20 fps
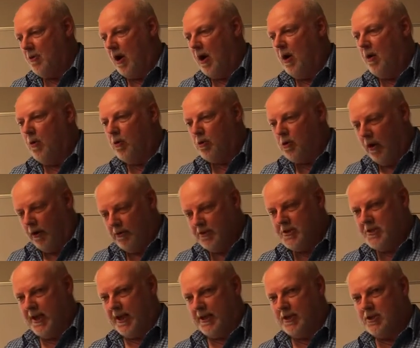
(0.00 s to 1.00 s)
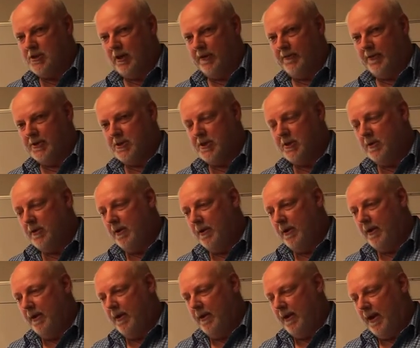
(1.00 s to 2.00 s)
the whole context of it
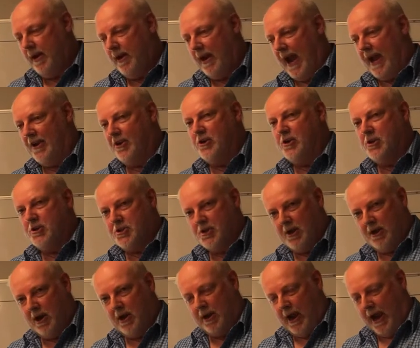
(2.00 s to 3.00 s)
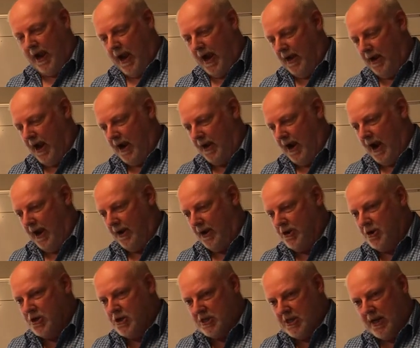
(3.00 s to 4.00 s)
at a New, Ze at, at, at a
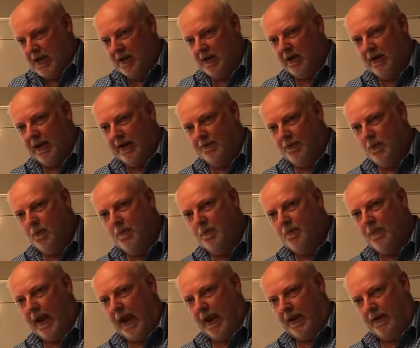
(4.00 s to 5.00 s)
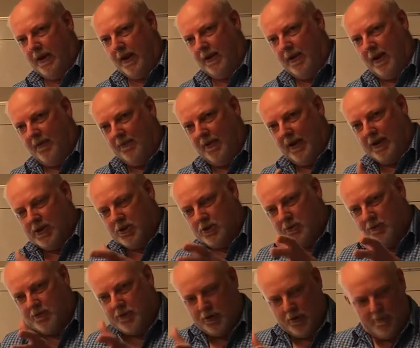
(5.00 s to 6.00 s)
New Zealand level and, and, and, then
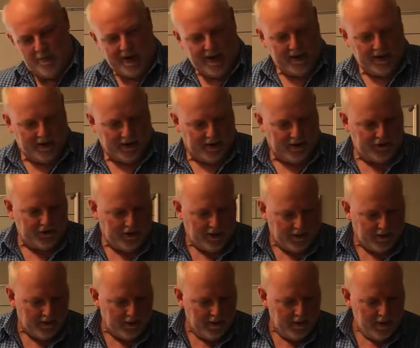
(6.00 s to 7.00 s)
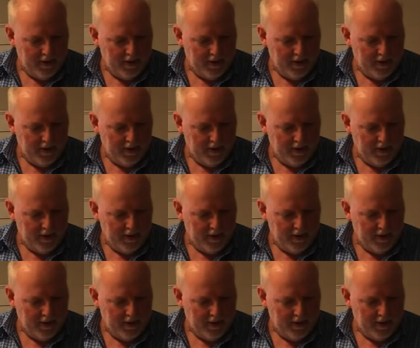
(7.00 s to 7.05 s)
sort of zooming in on it. So